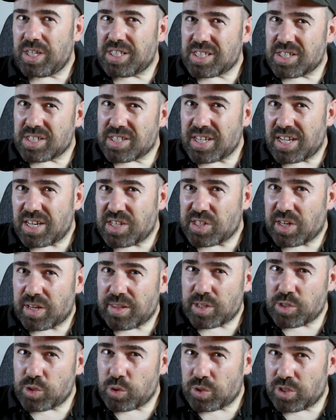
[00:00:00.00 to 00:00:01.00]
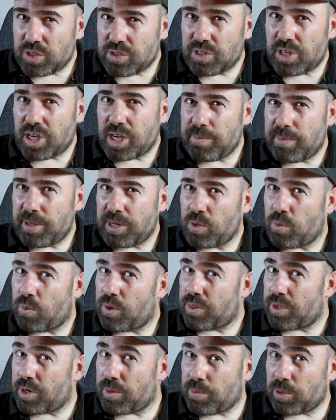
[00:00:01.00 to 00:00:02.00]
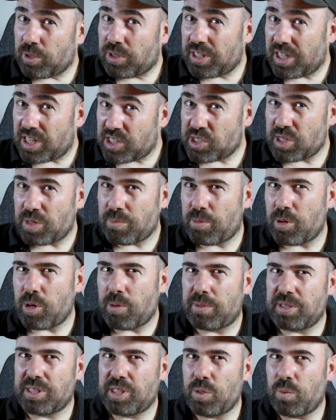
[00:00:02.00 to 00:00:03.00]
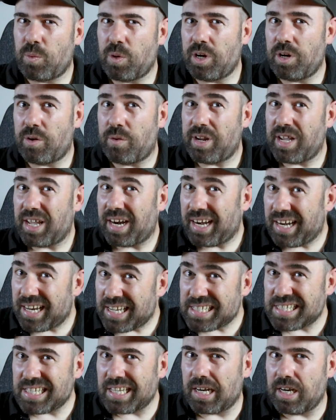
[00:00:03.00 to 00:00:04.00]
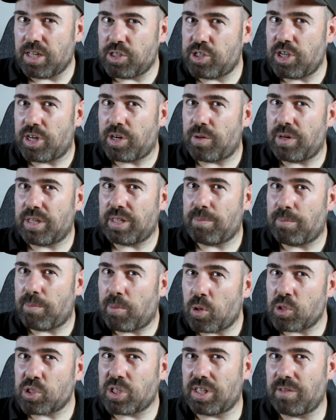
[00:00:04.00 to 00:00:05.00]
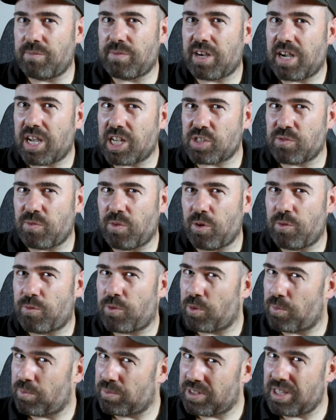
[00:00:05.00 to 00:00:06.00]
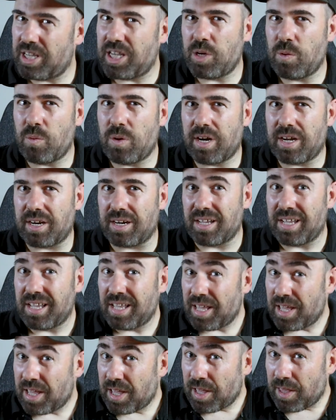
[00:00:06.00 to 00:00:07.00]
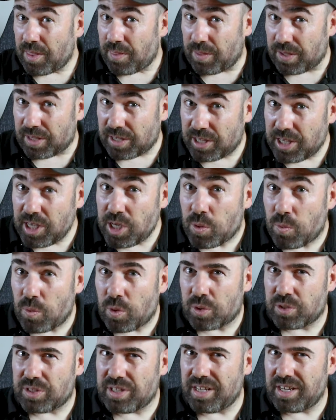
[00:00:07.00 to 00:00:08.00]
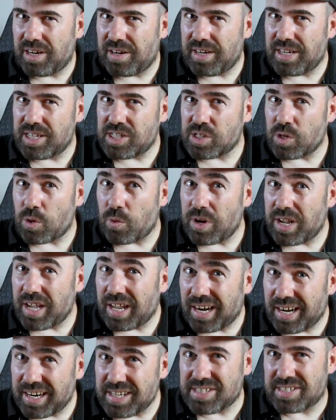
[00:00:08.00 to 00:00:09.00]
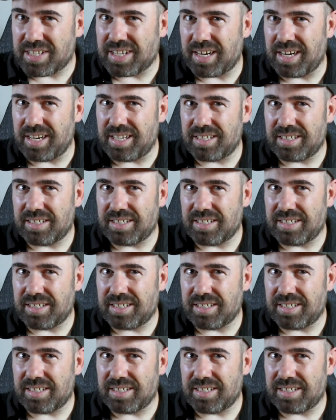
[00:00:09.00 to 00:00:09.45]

it's essential that you determine whether a potential property will realistically generate positive cash flow from day one. The key word here is realistically.